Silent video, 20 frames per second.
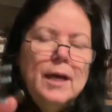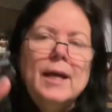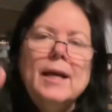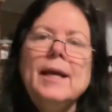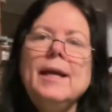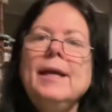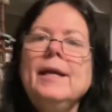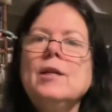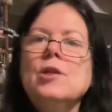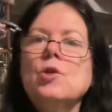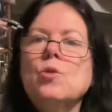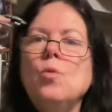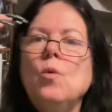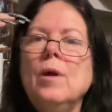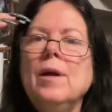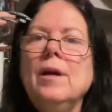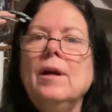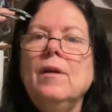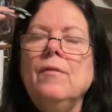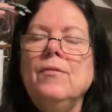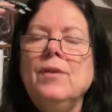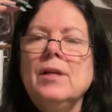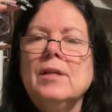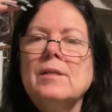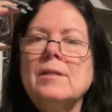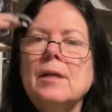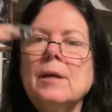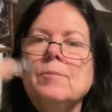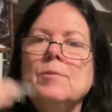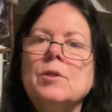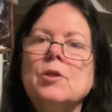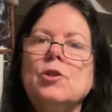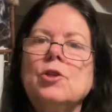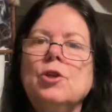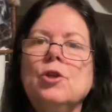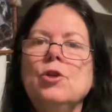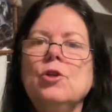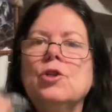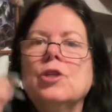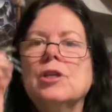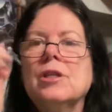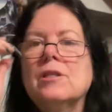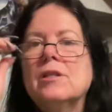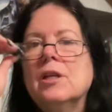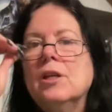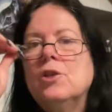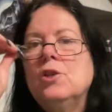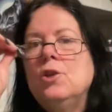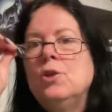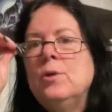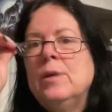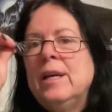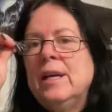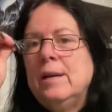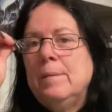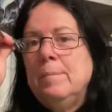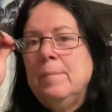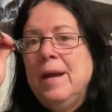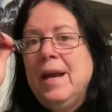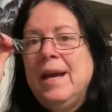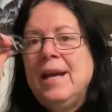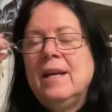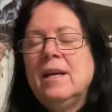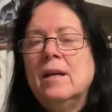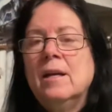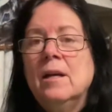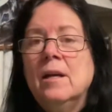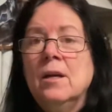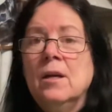each one of these substitutions that you can make